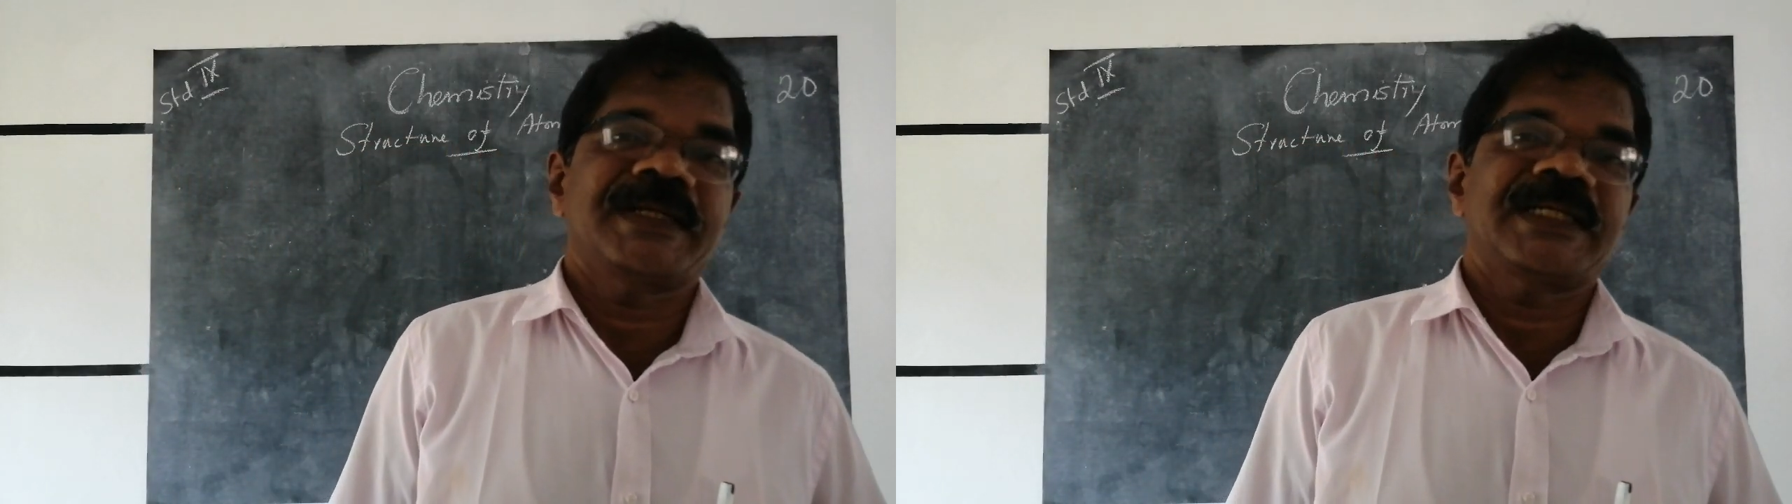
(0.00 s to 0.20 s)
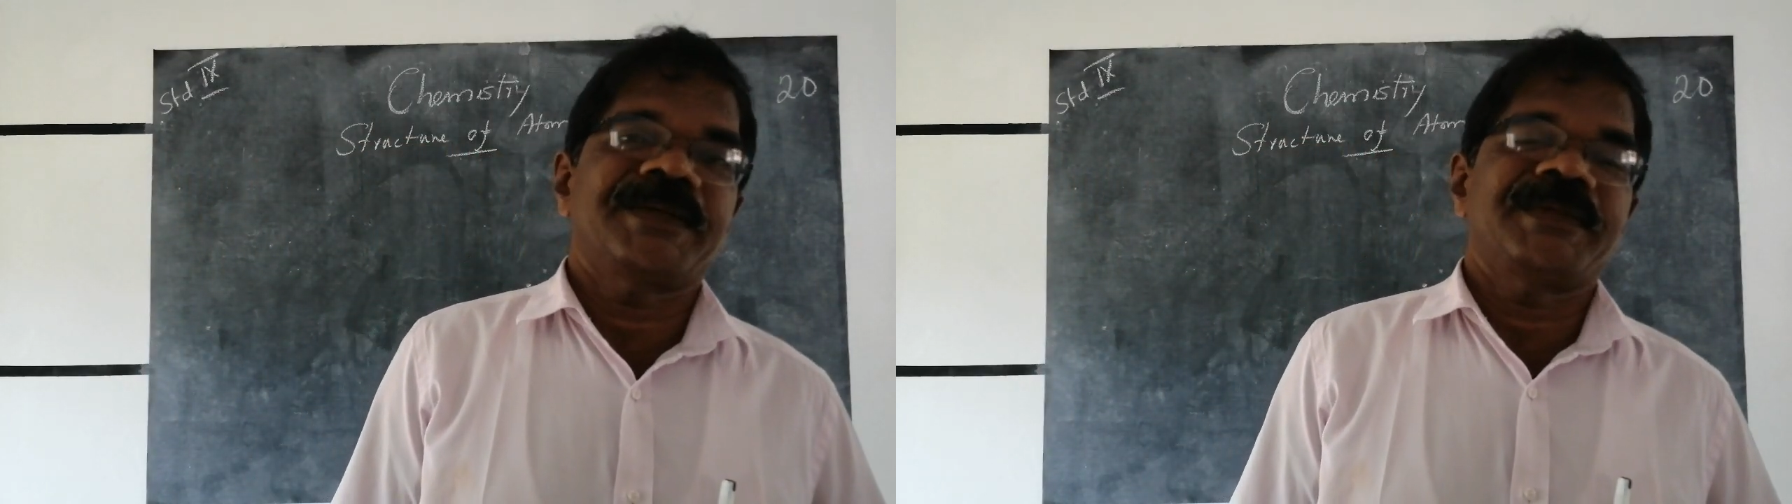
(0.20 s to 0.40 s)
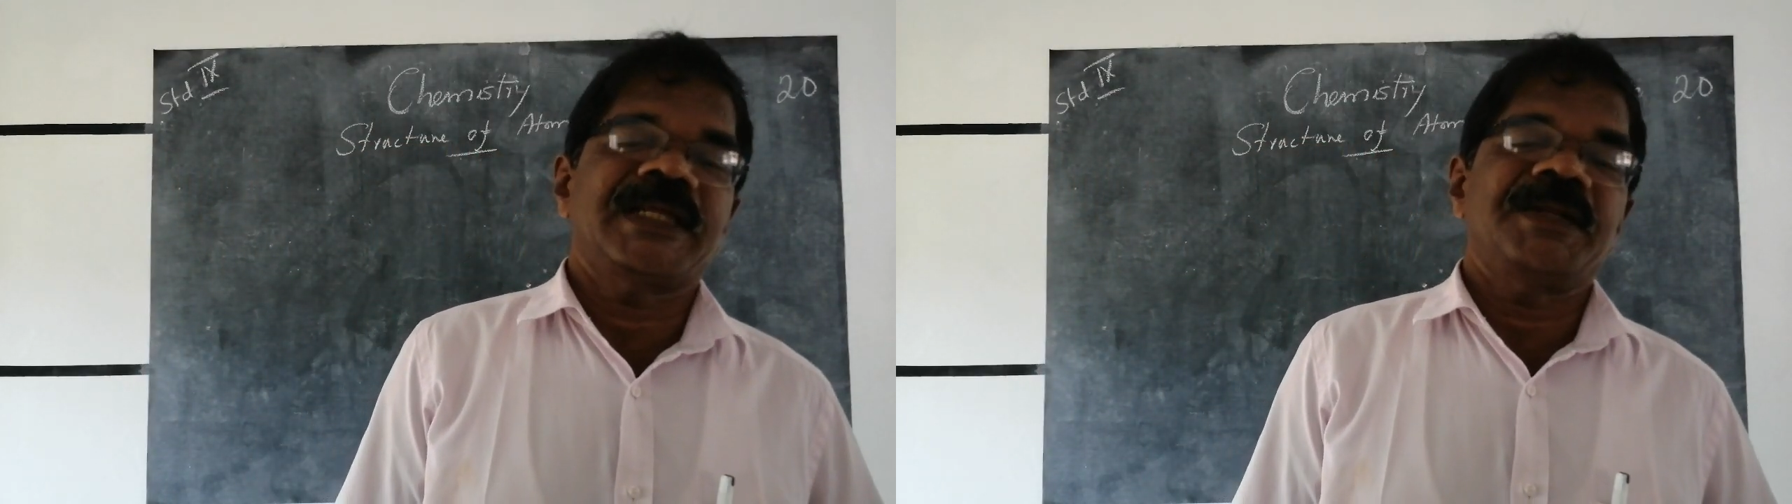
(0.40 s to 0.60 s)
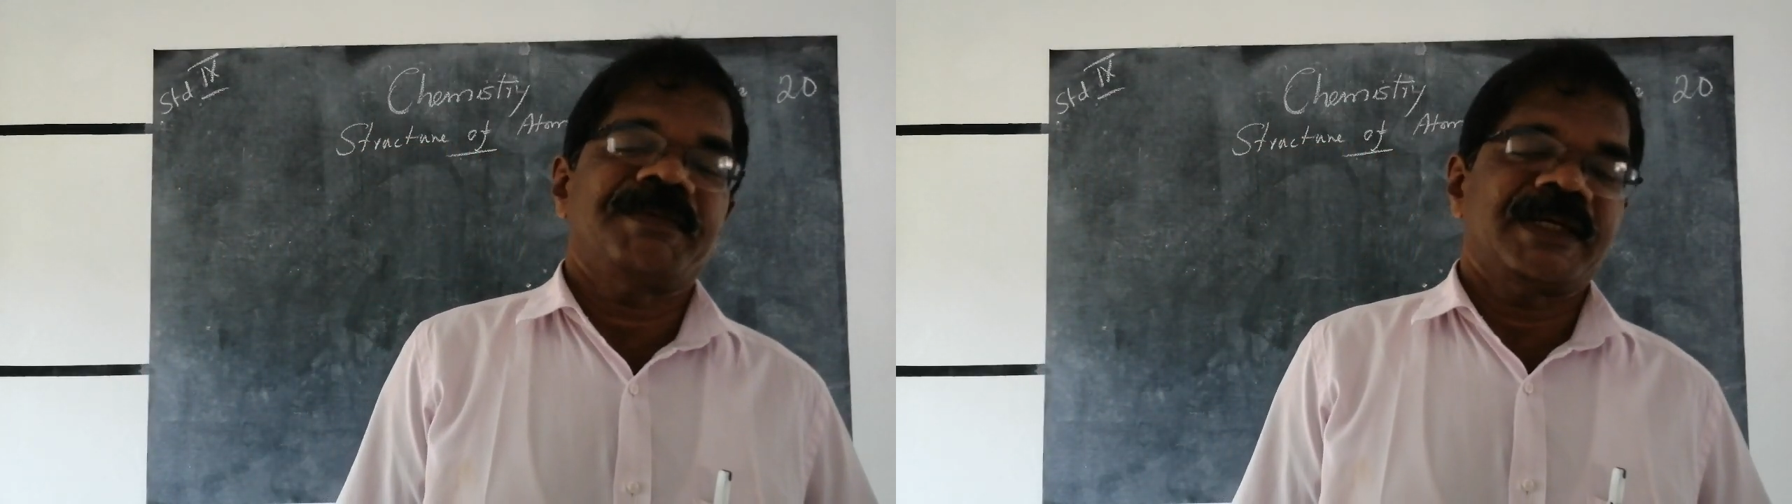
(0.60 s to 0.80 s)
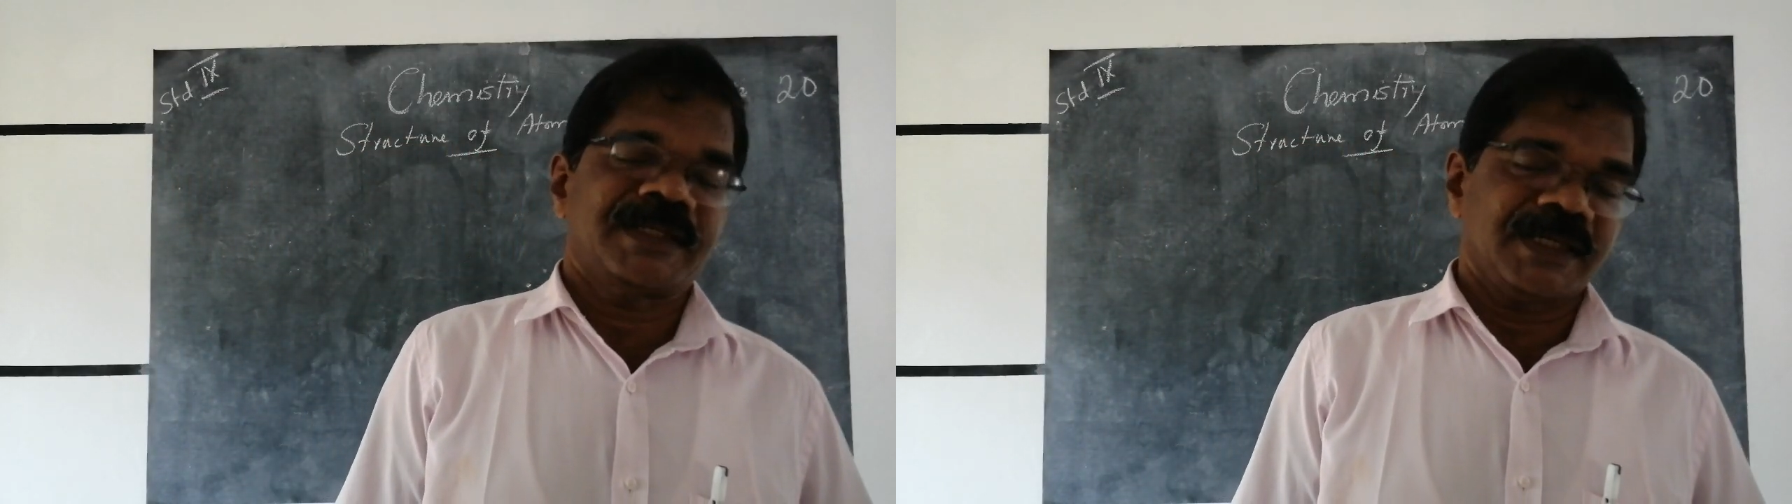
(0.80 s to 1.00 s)
fundamental
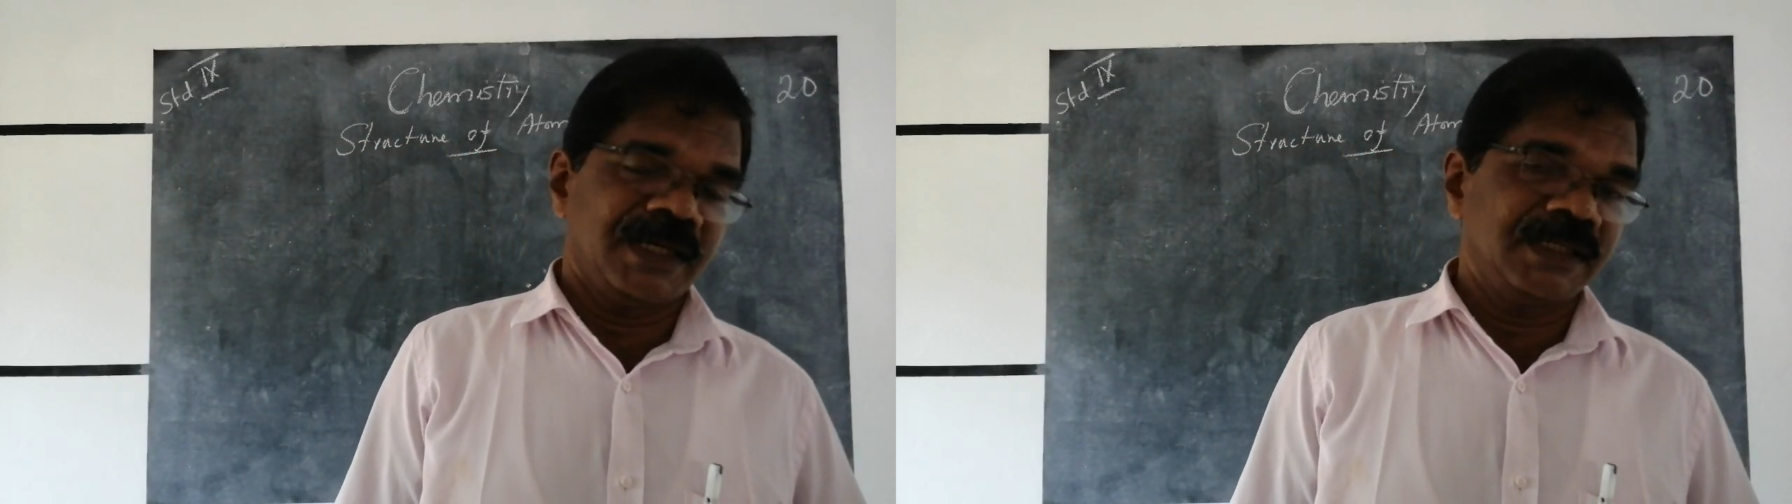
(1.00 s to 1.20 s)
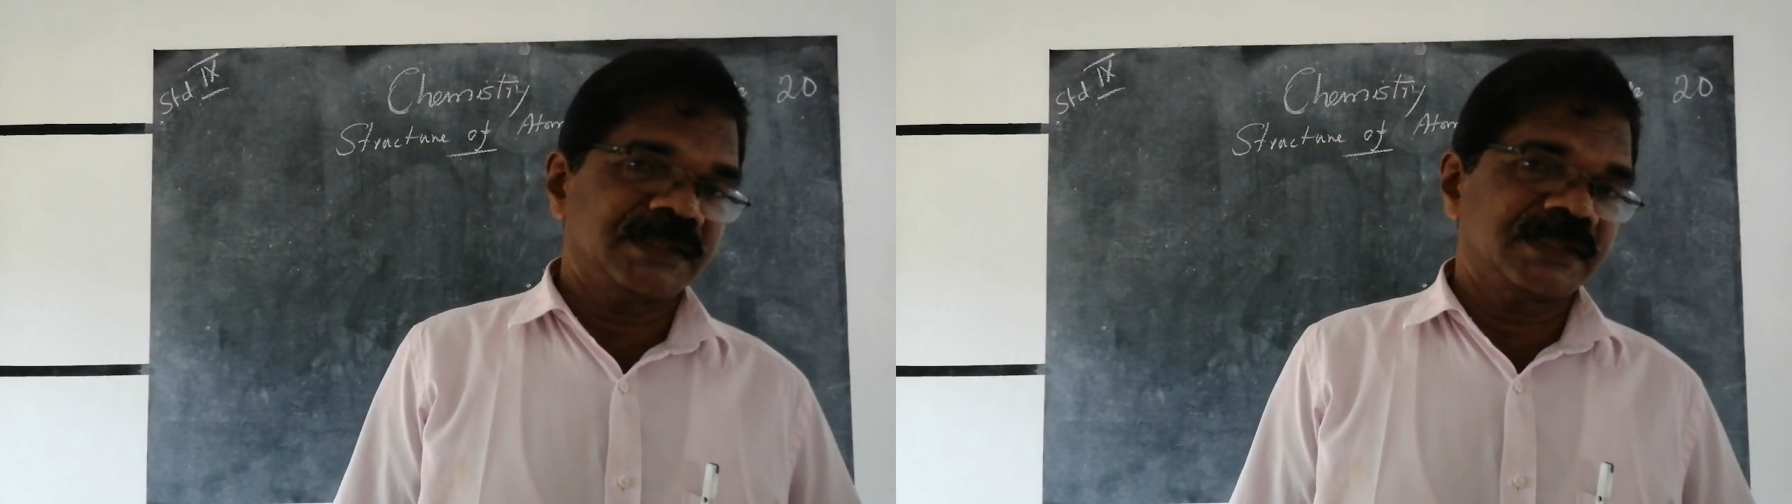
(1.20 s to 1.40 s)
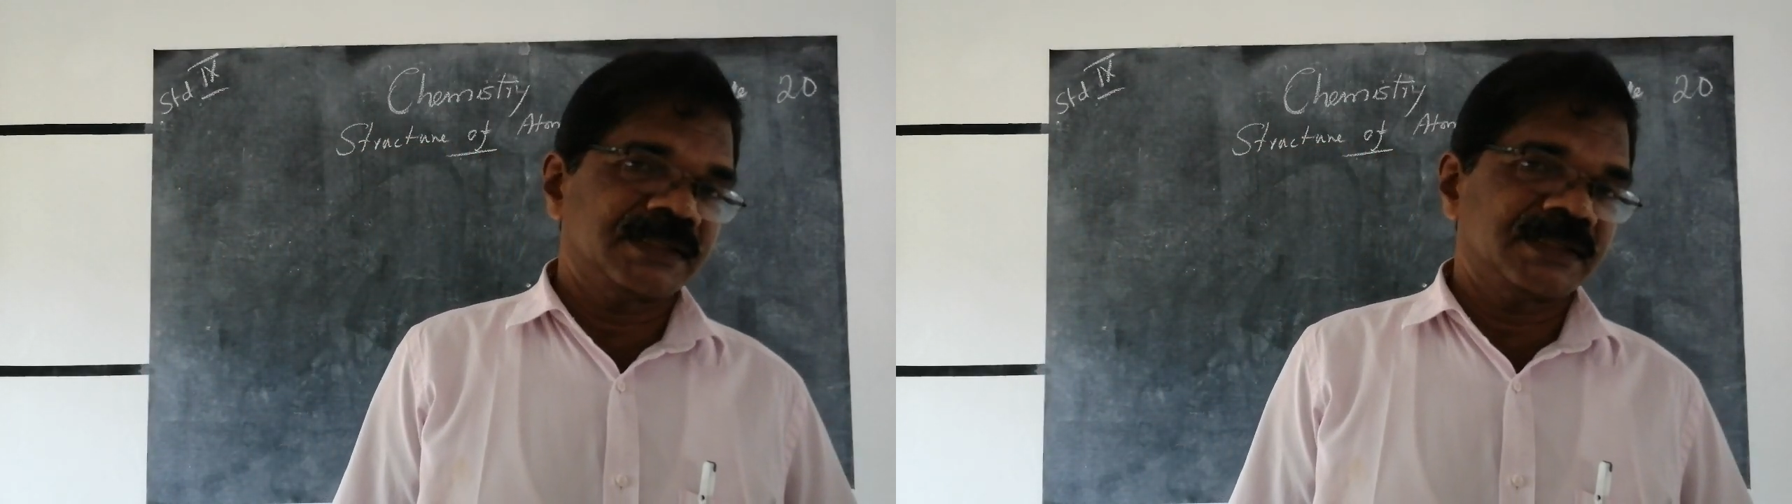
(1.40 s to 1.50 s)
particles